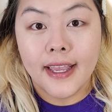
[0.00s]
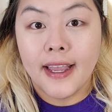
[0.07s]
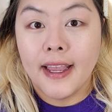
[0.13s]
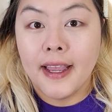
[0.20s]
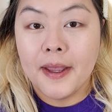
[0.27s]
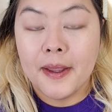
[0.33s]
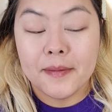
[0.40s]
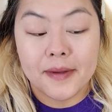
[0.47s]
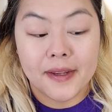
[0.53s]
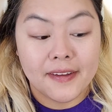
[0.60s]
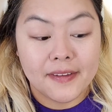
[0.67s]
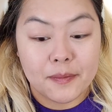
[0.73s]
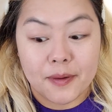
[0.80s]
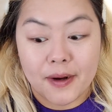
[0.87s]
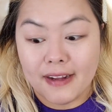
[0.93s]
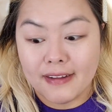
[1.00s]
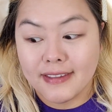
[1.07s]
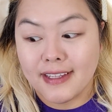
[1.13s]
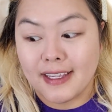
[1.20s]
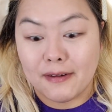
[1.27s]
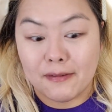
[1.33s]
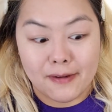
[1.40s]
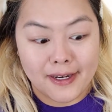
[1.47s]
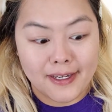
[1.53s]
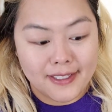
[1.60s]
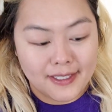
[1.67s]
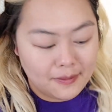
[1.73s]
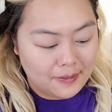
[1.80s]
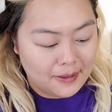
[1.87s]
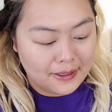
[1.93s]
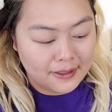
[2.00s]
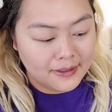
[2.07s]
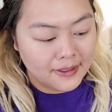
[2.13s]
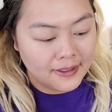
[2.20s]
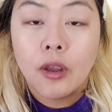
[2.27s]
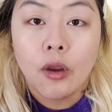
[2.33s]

I'm gonna have to bronze like crazy, man.